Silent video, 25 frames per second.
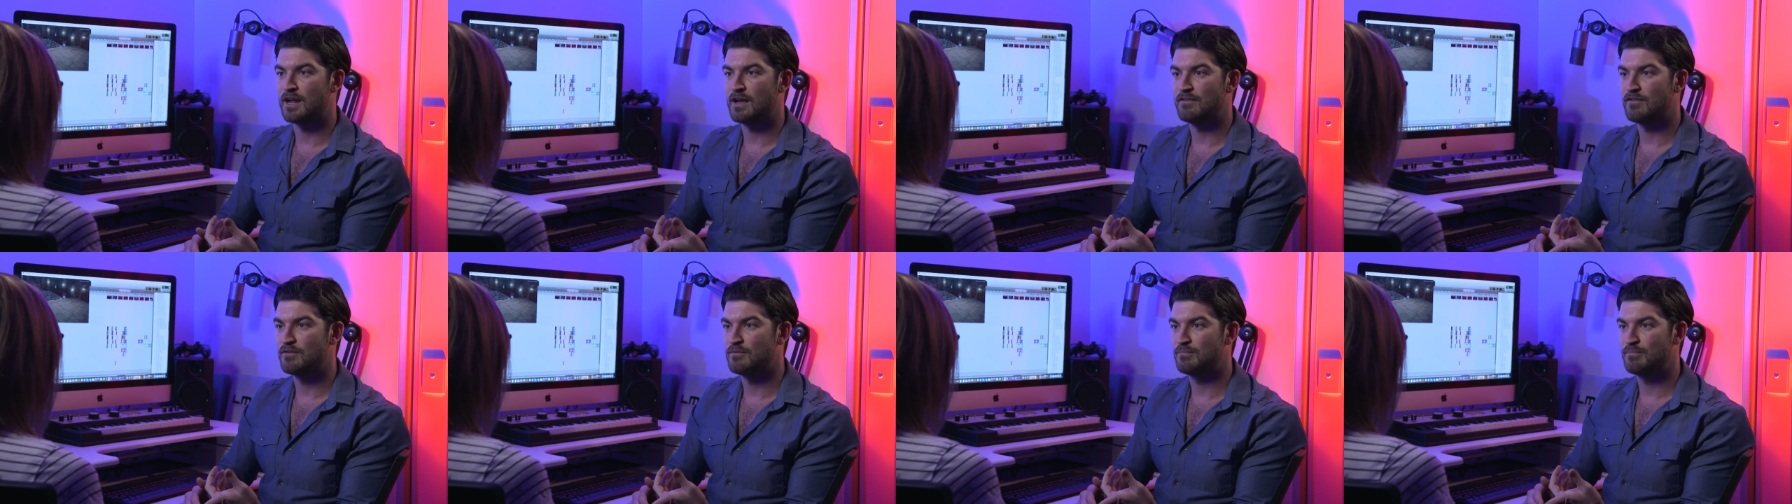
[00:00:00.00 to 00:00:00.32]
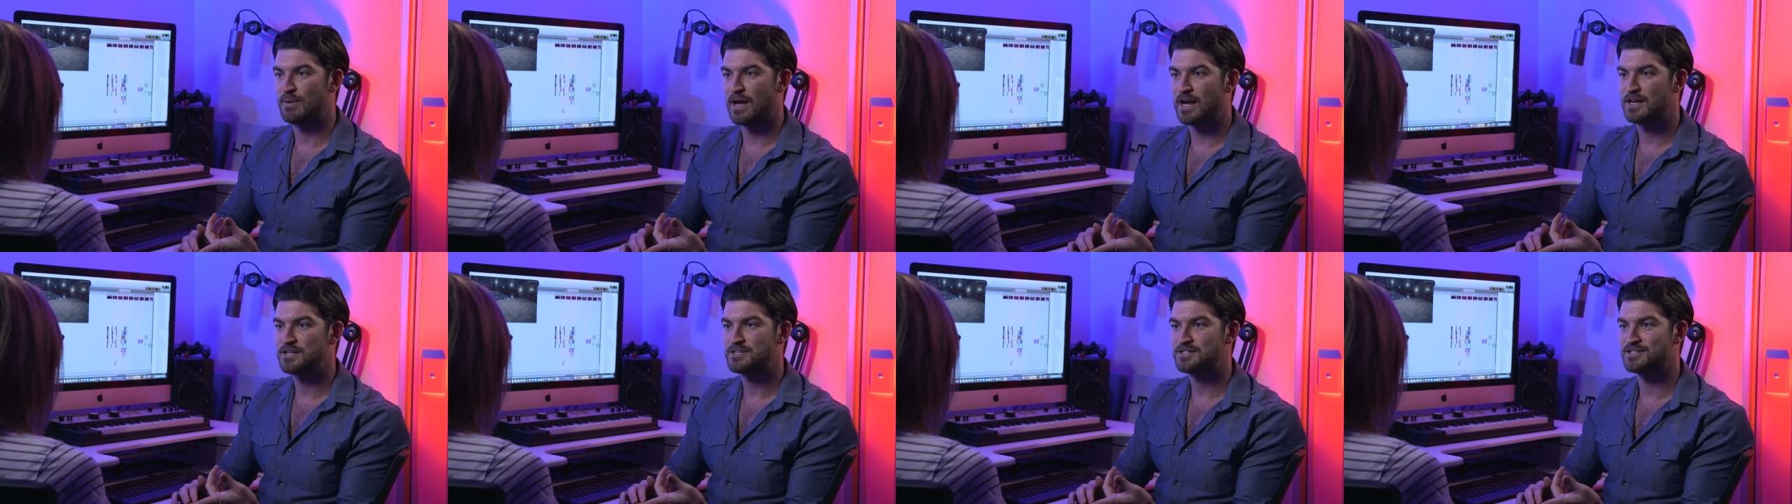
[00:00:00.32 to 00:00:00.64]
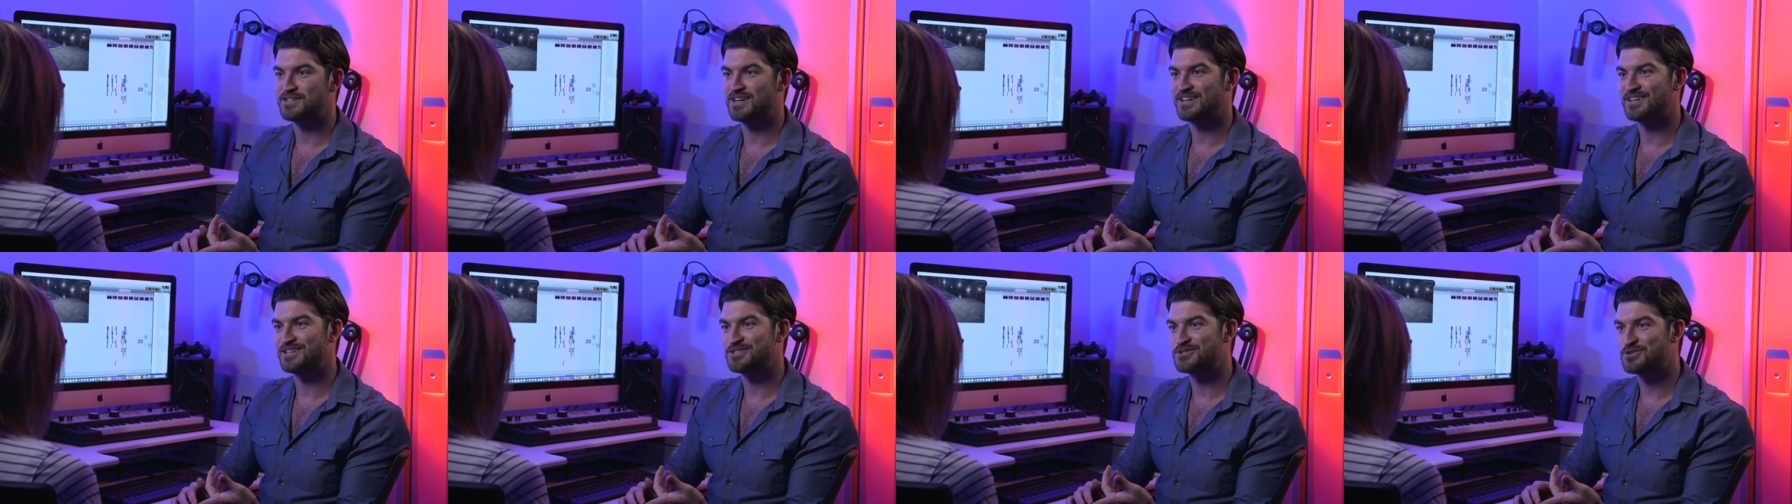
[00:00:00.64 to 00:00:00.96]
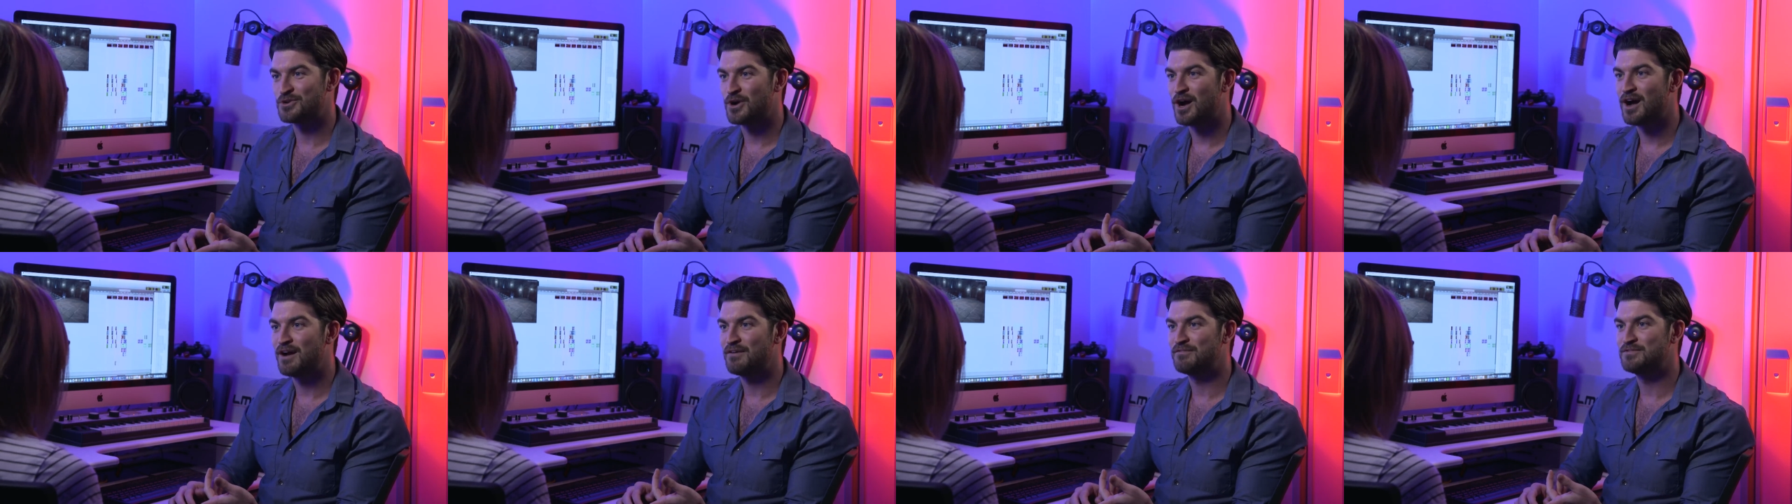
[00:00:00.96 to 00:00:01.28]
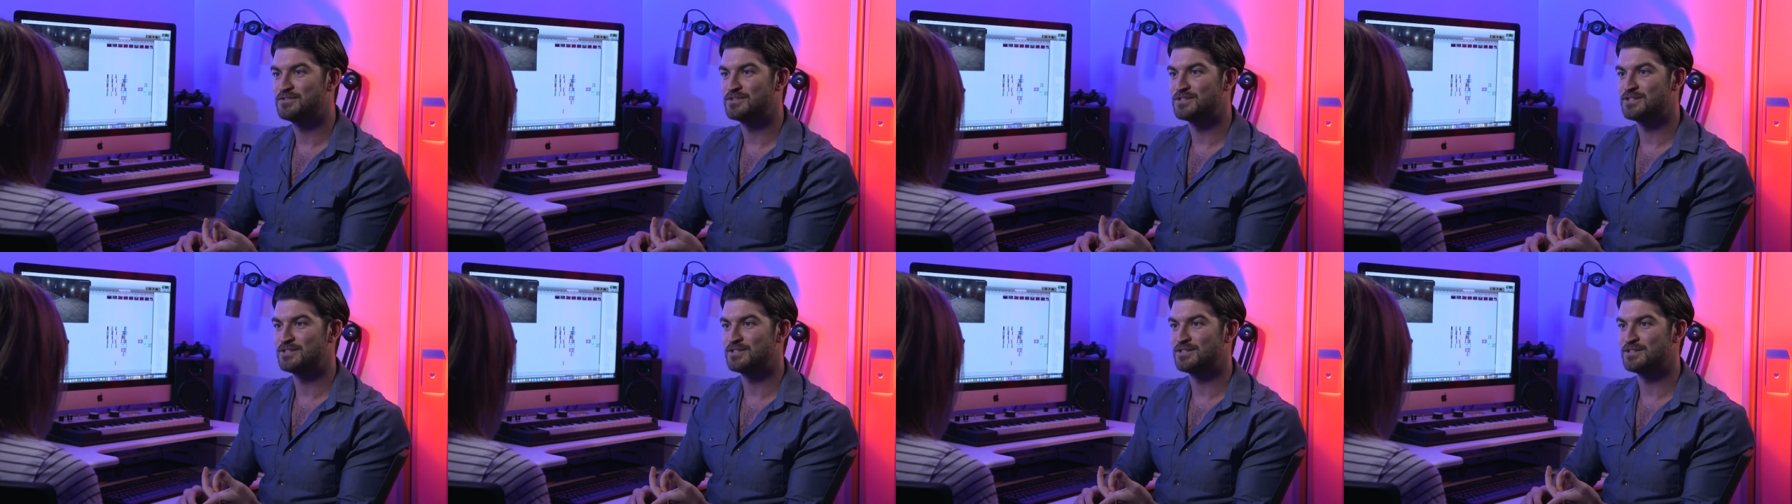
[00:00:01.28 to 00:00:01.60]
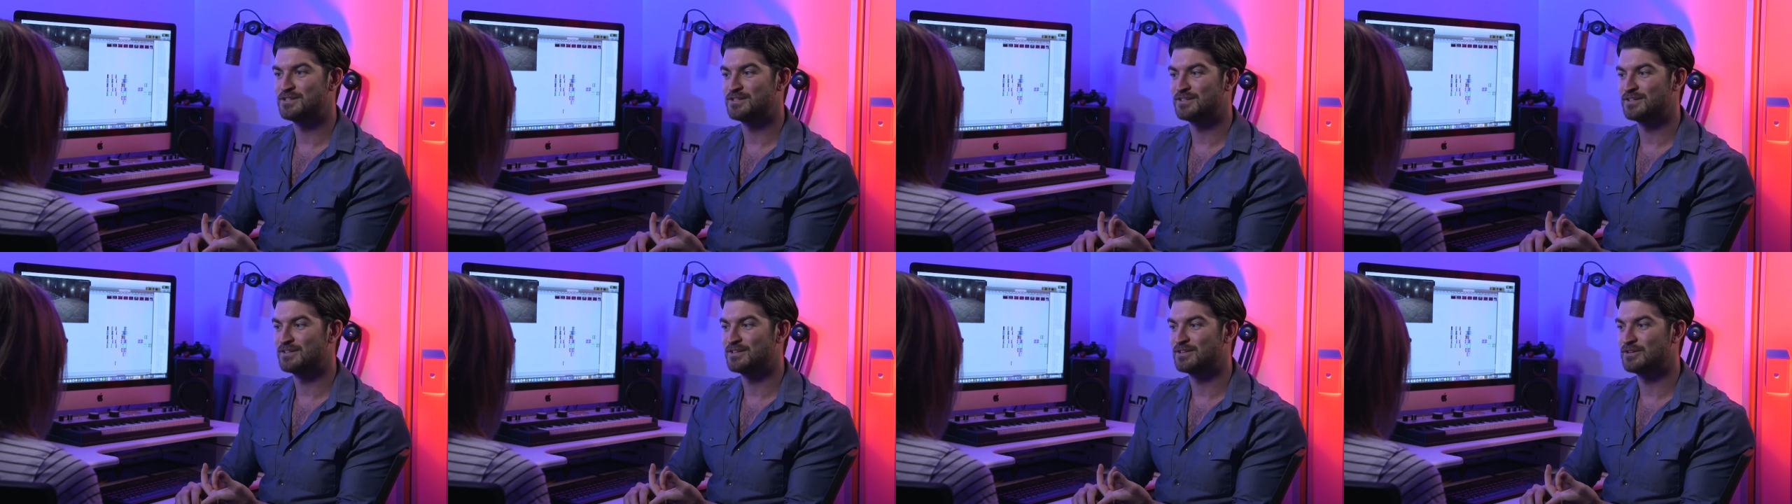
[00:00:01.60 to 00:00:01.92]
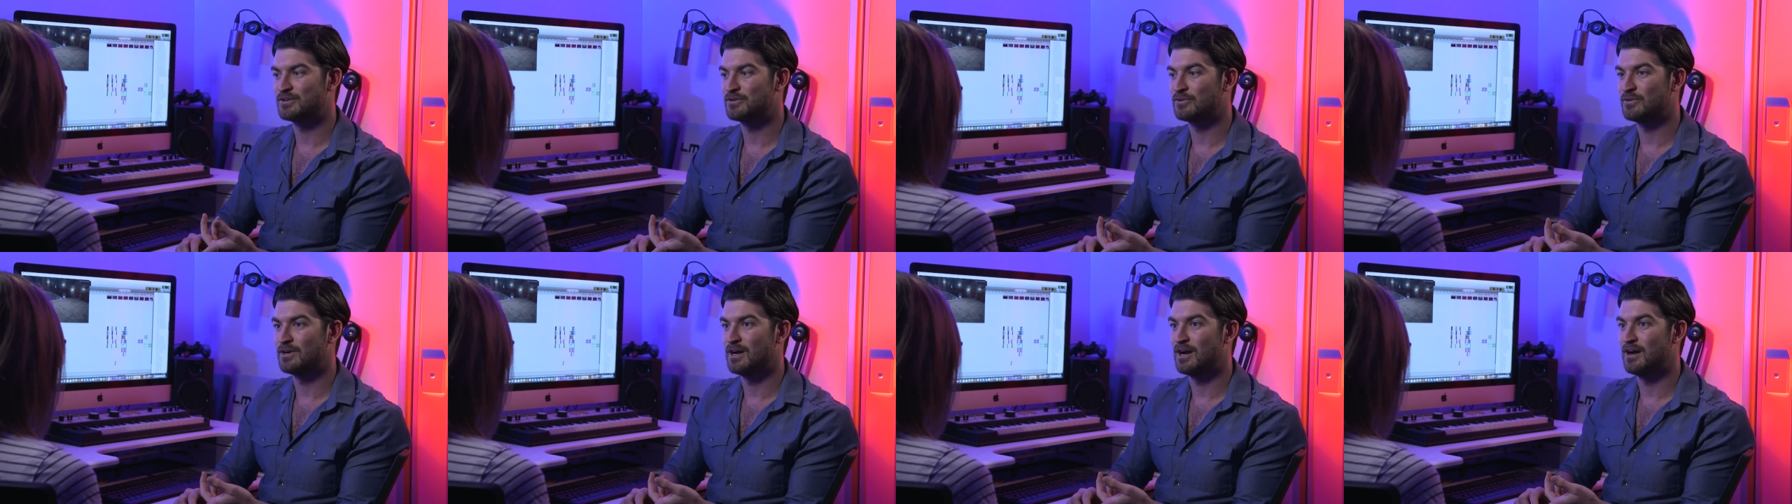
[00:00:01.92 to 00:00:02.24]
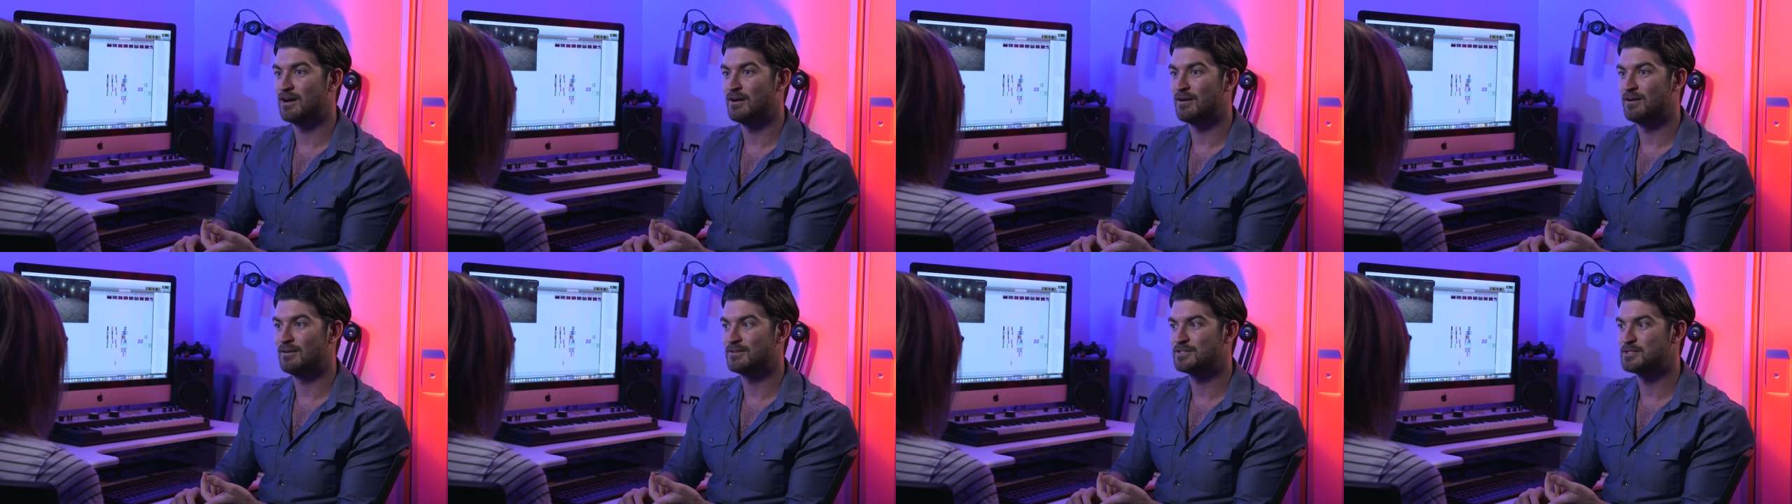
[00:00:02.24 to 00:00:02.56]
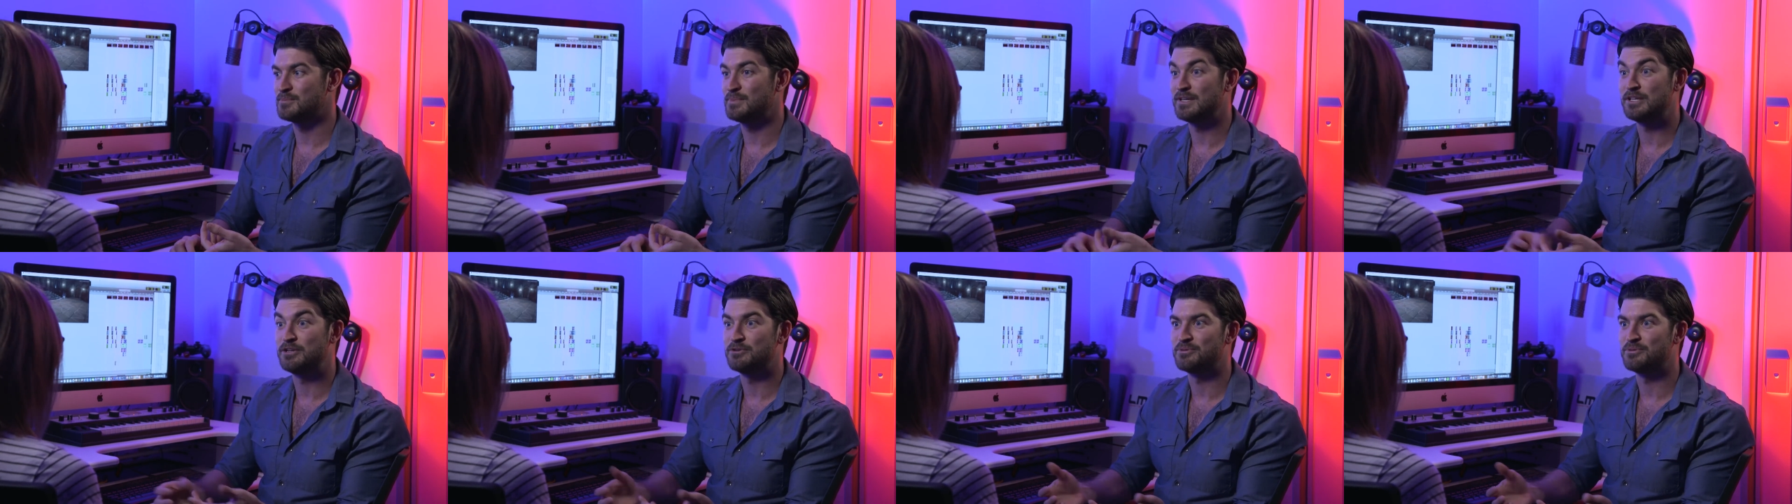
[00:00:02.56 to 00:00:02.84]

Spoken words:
have a passion and a drive to be